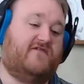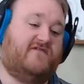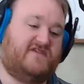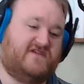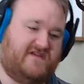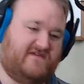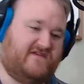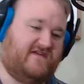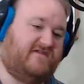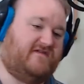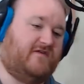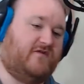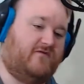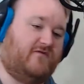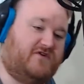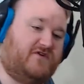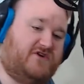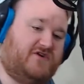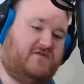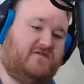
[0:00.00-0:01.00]
Obviously, they had the
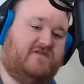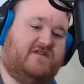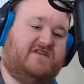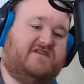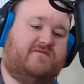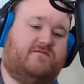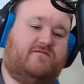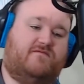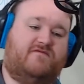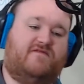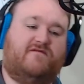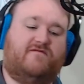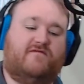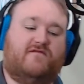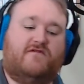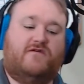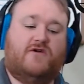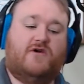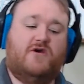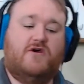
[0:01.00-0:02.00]
overshield. That's
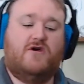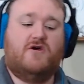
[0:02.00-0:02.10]
different.